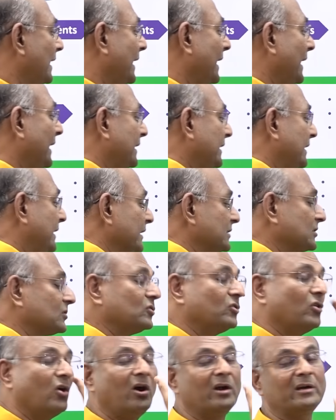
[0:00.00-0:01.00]
it does
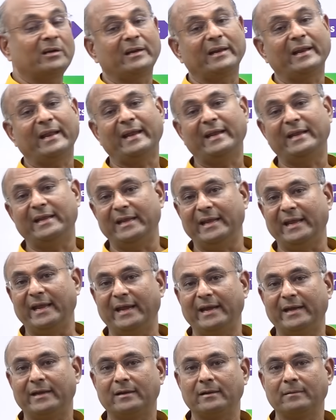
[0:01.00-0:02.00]
not
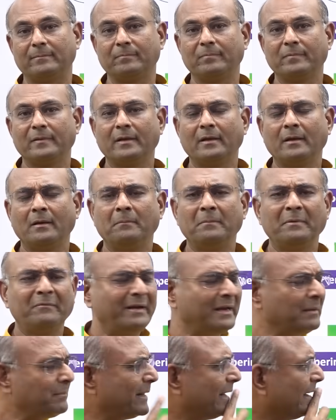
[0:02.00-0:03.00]
radiate. But
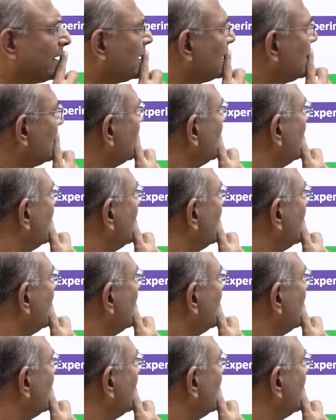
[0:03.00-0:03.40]
wait a minute.